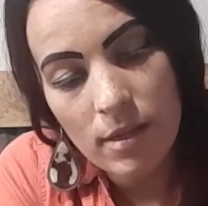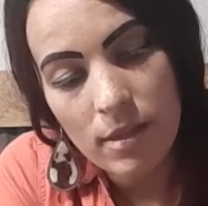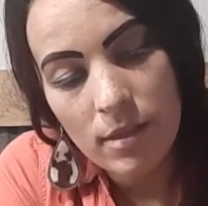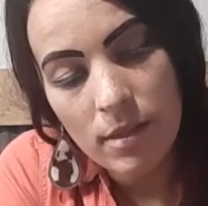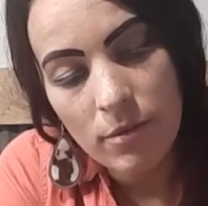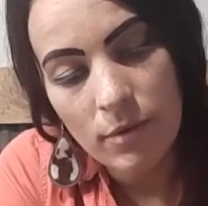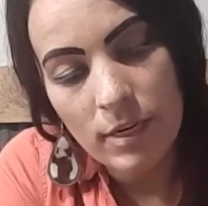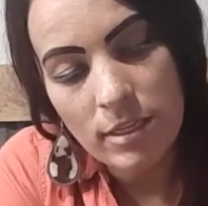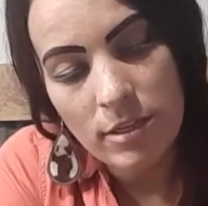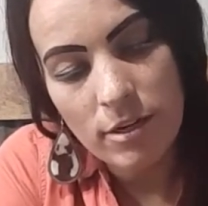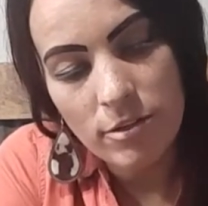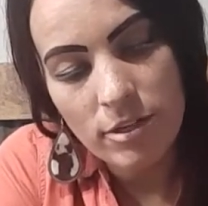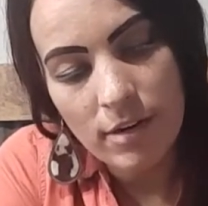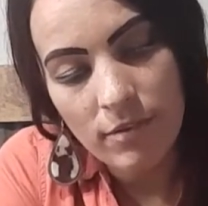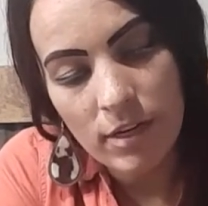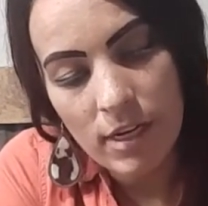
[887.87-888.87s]
the research
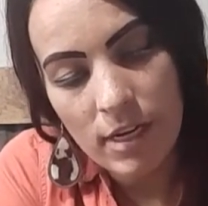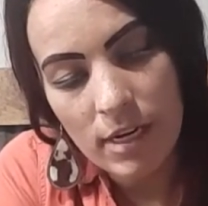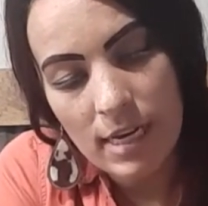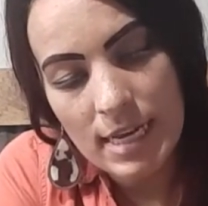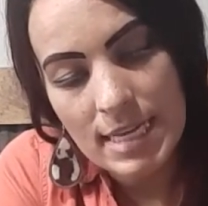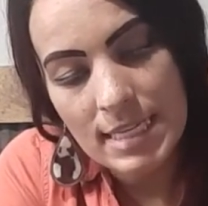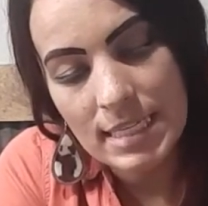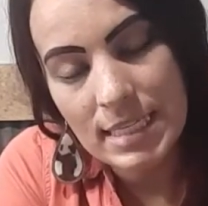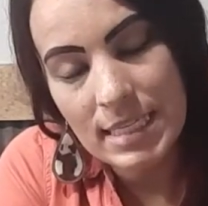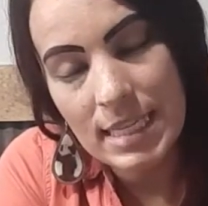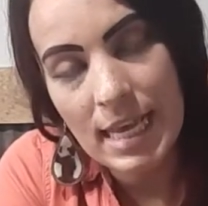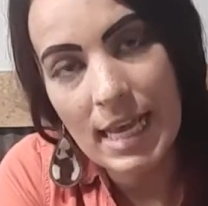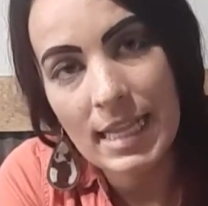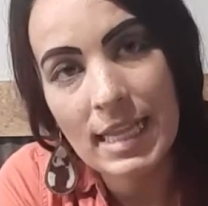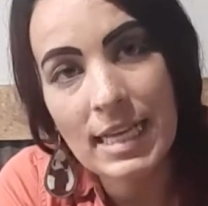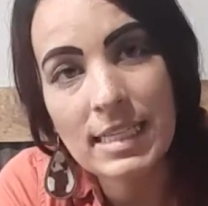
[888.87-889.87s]
I've done is
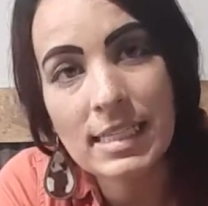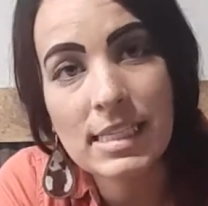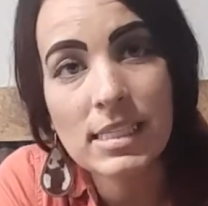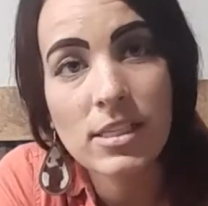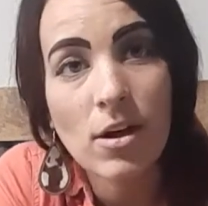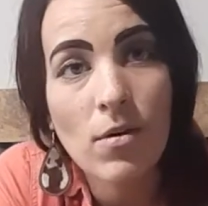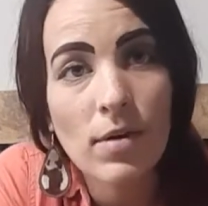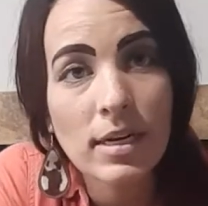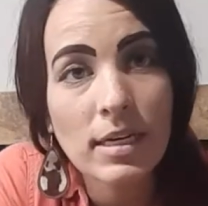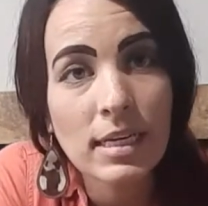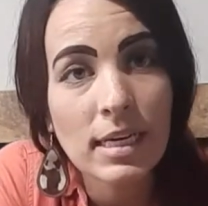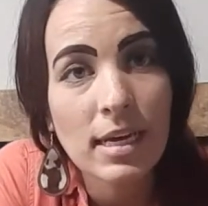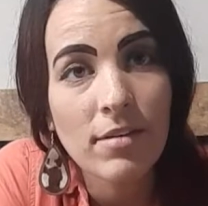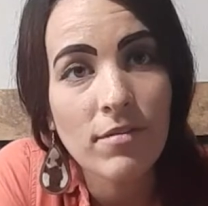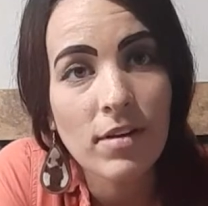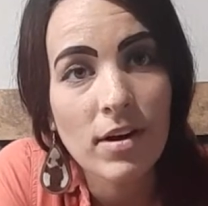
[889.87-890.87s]
that this is going to
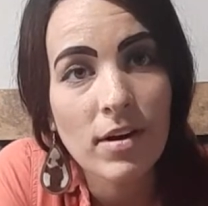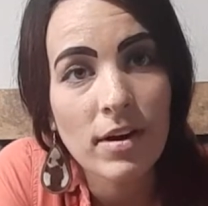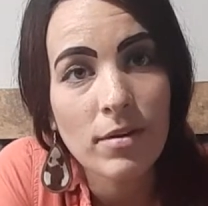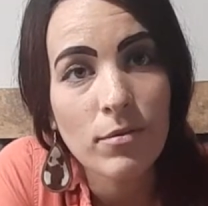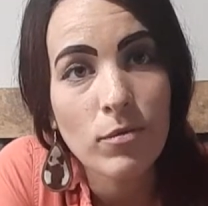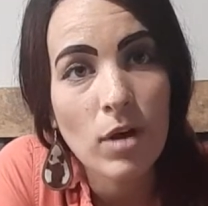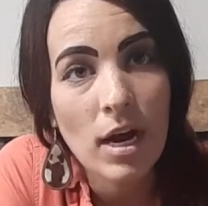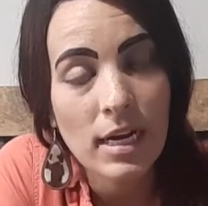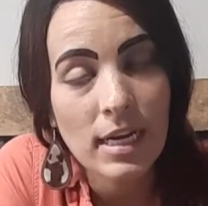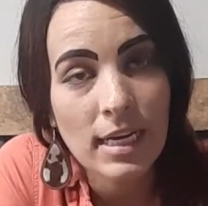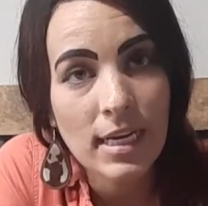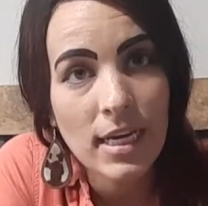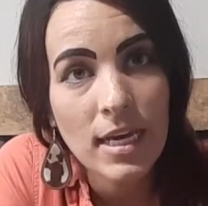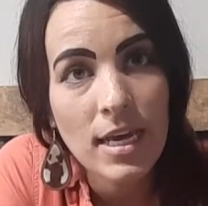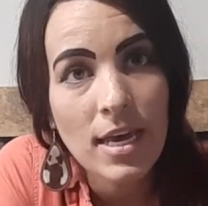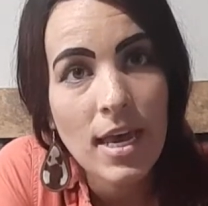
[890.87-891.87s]
get very
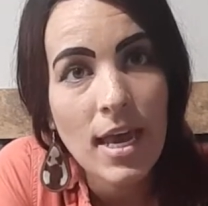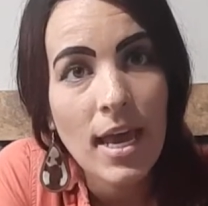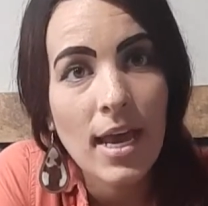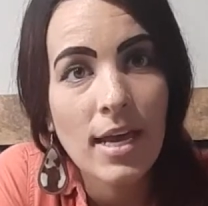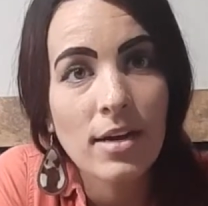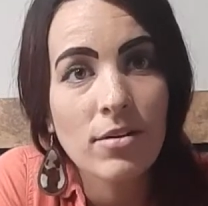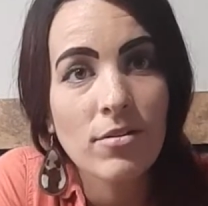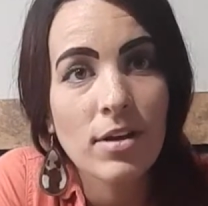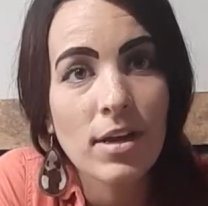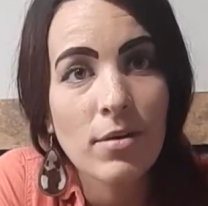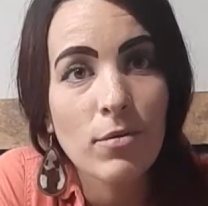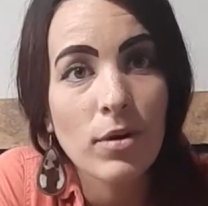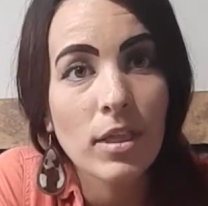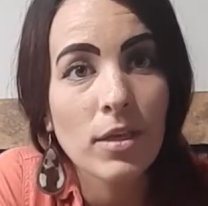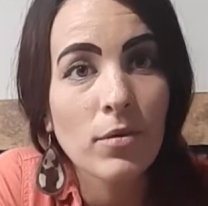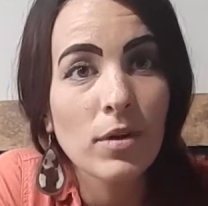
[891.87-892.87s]
runny, and it'll get
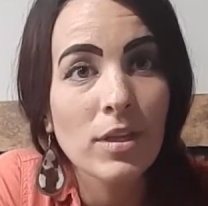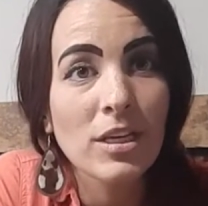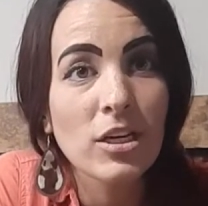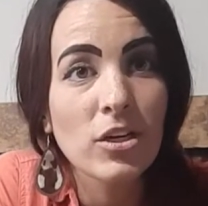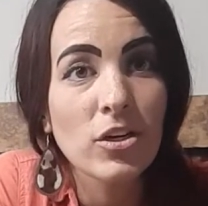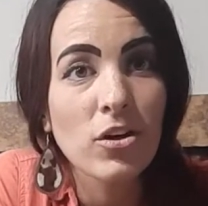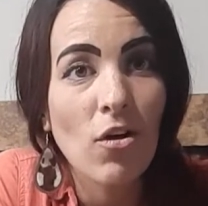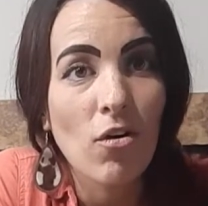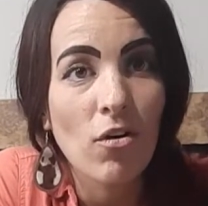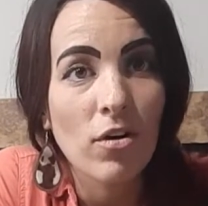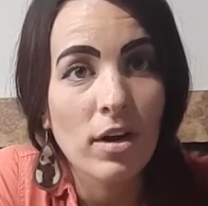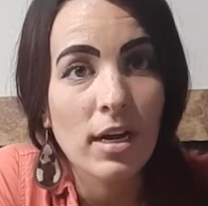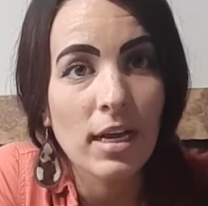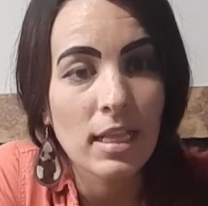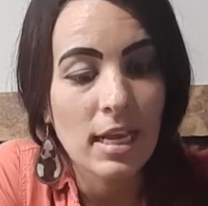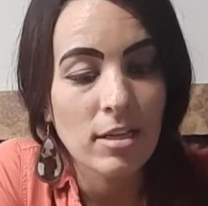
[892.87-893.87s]
really, really dark,
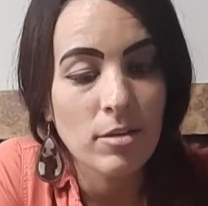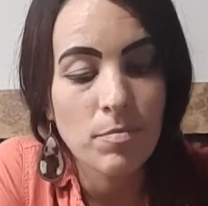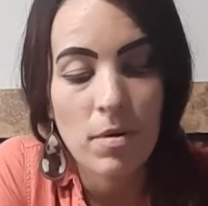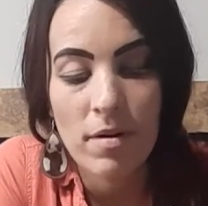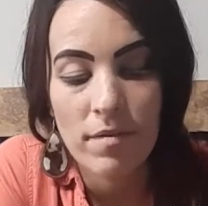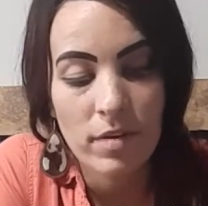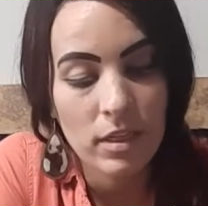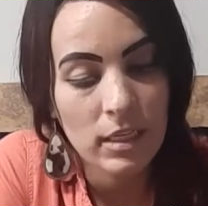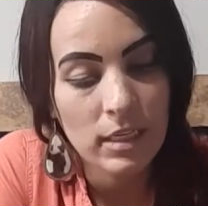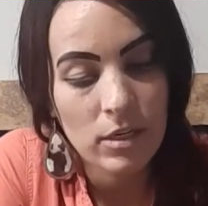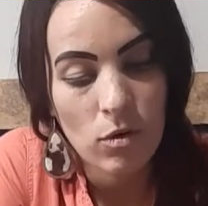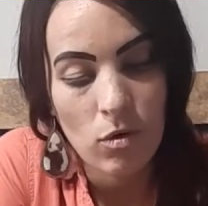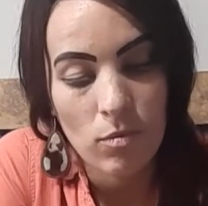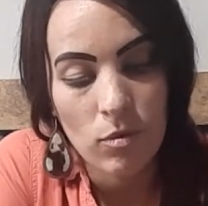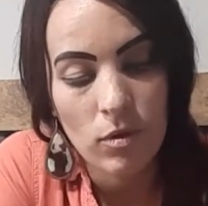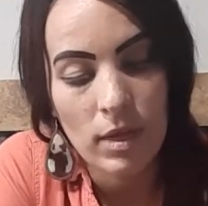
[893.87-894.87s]
and that's perfectly
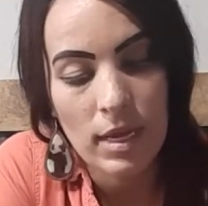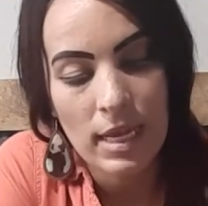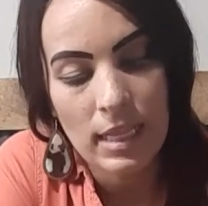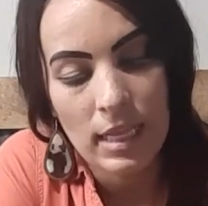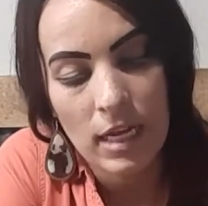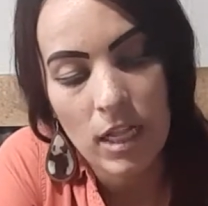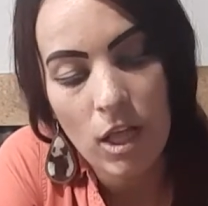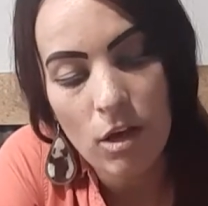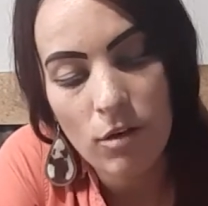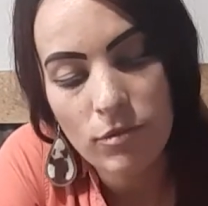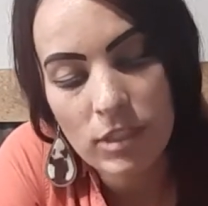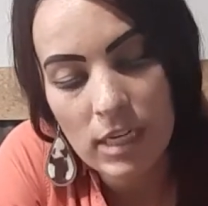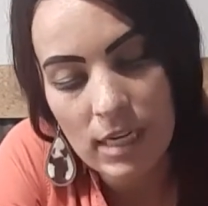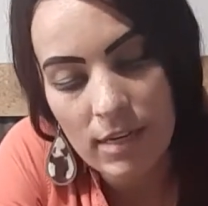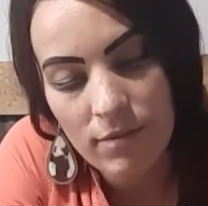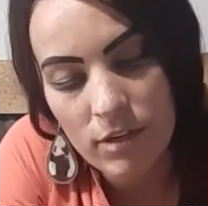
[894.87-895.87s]
normal. And the cloves
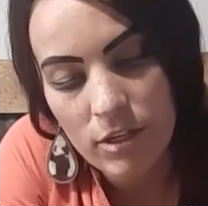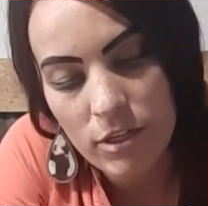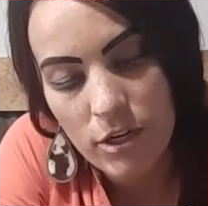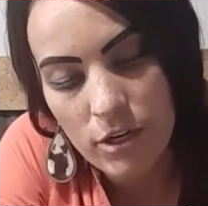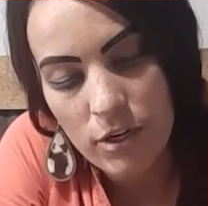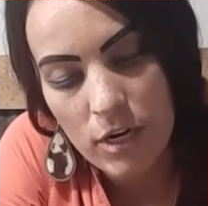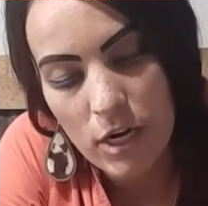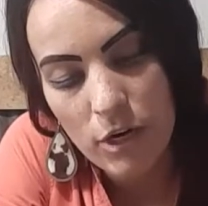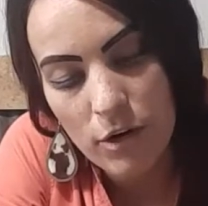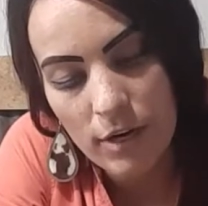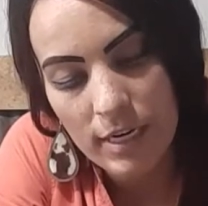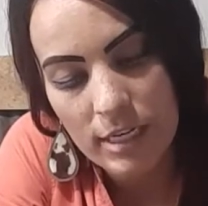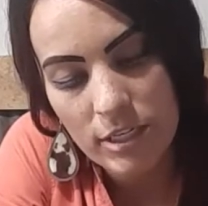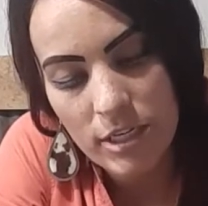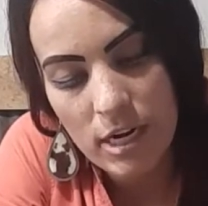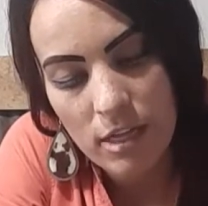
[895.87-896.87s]
can even turn a
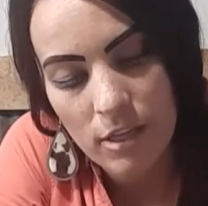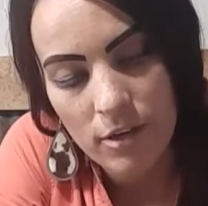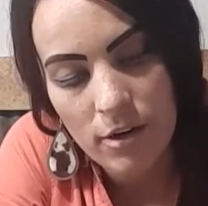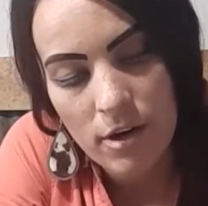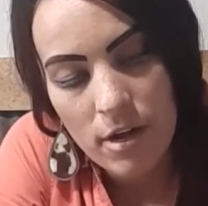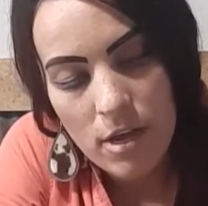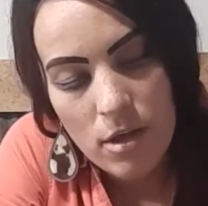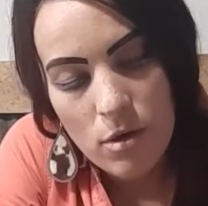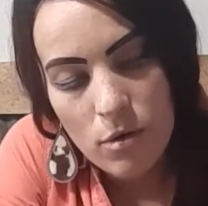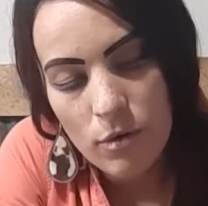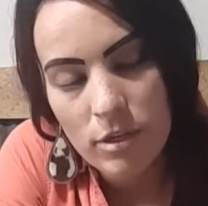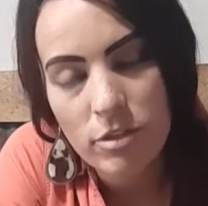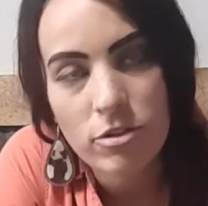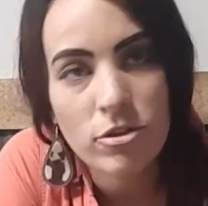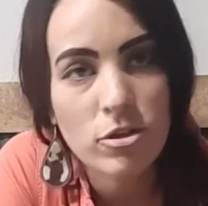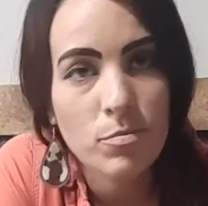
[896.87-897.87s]
greenish color, which
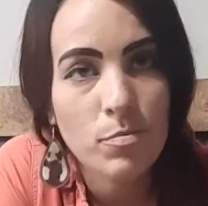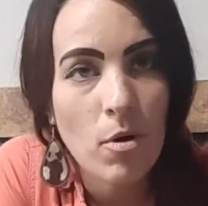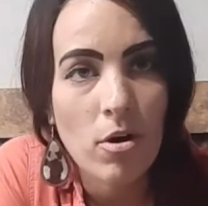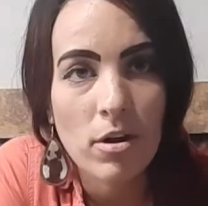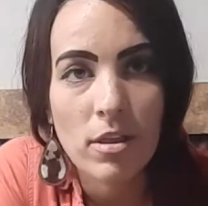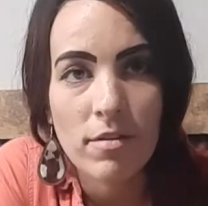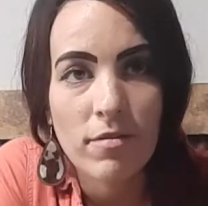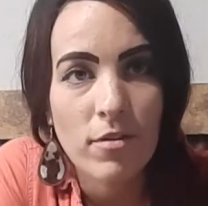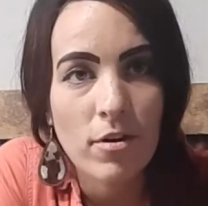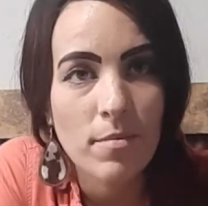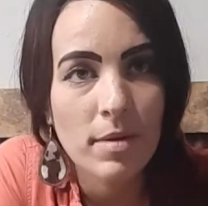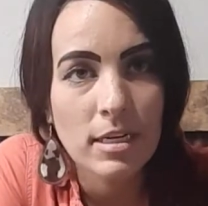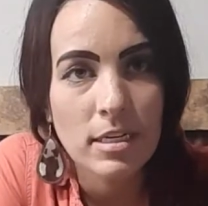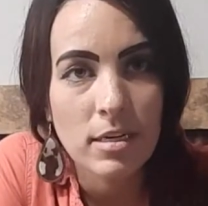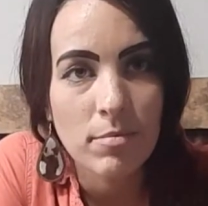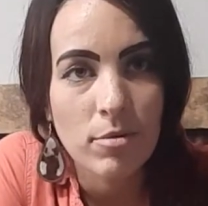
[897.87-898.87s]
is just part of the
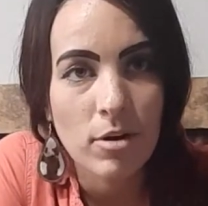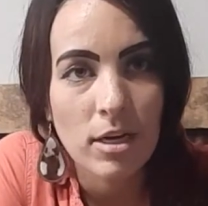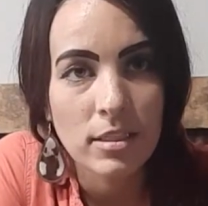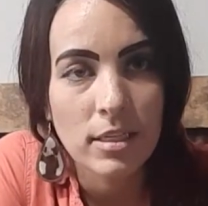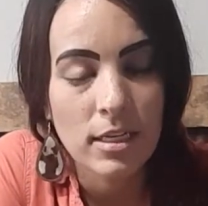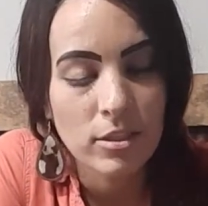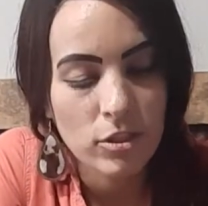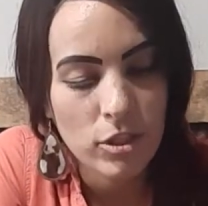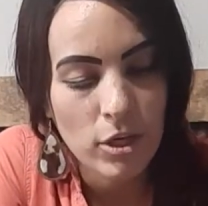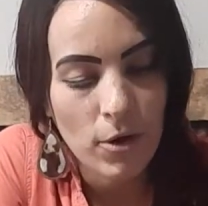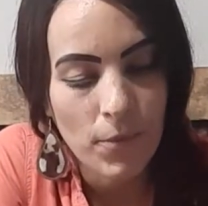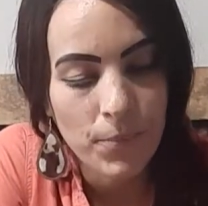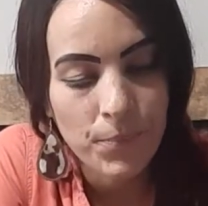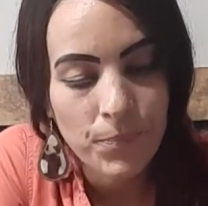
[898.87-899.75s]
fermenting process. So